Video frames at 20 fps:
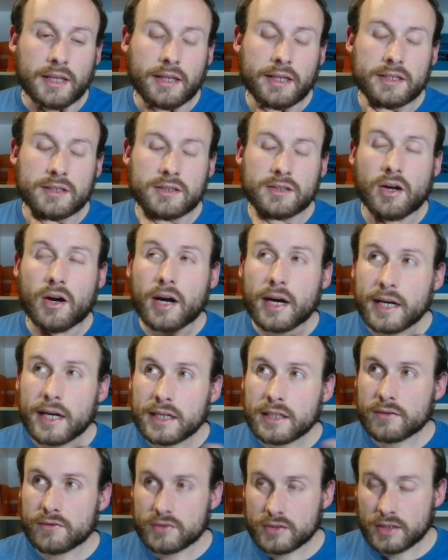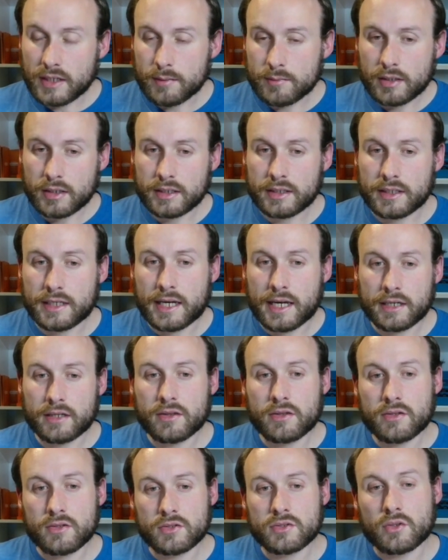And that kind of seems like an
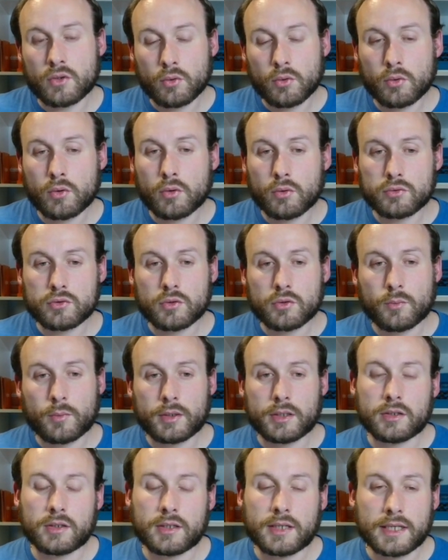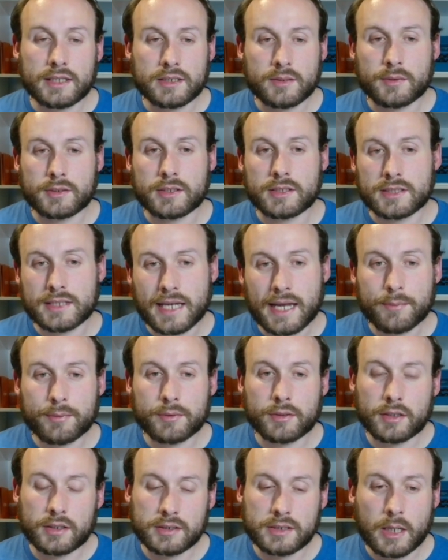Agatha's Soul Cauldron, where you could get something to tap
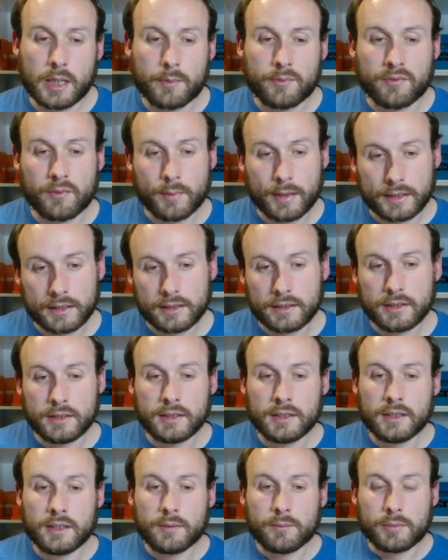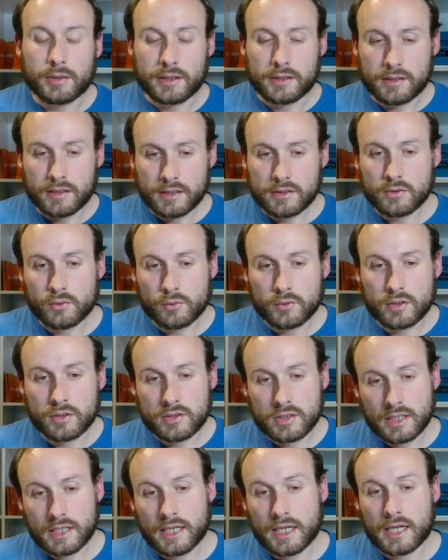and untap for mana. But it does also
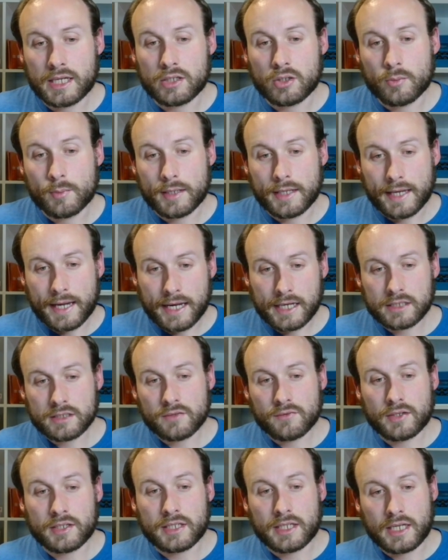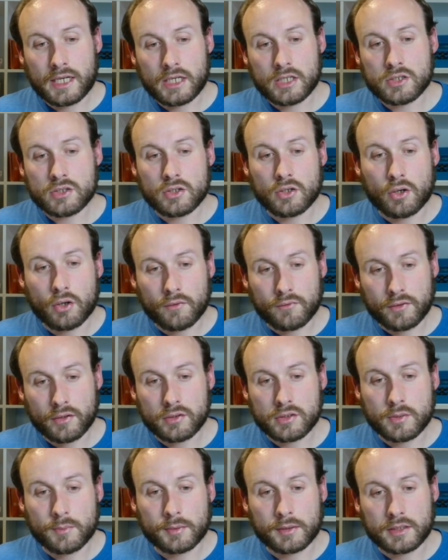say here you may activate each of
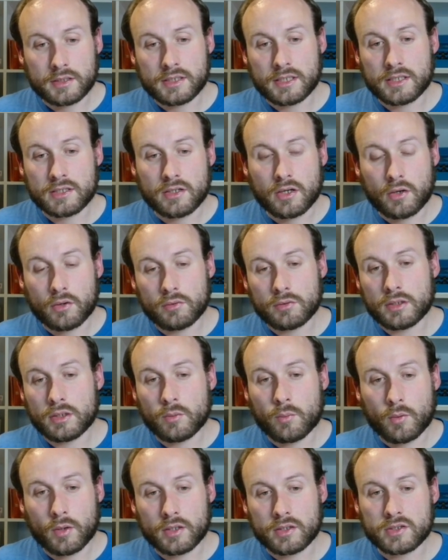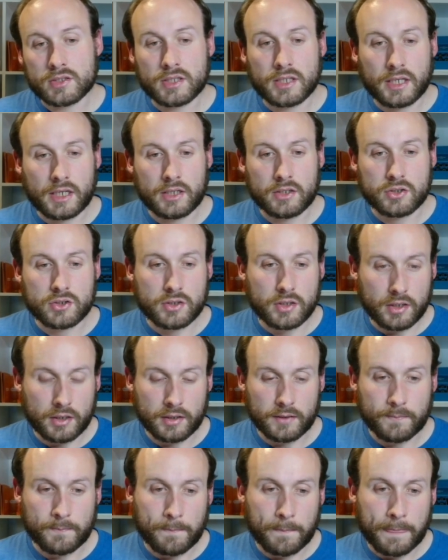those abilities only once each
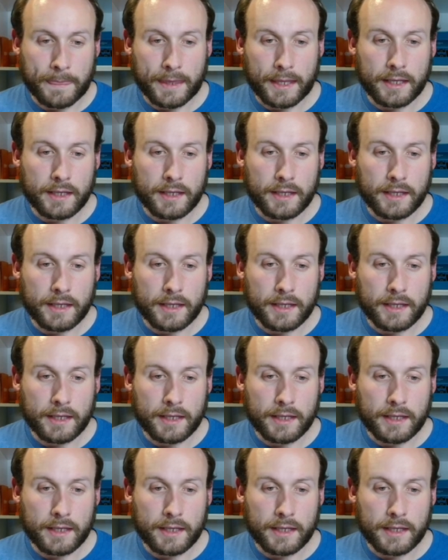turn.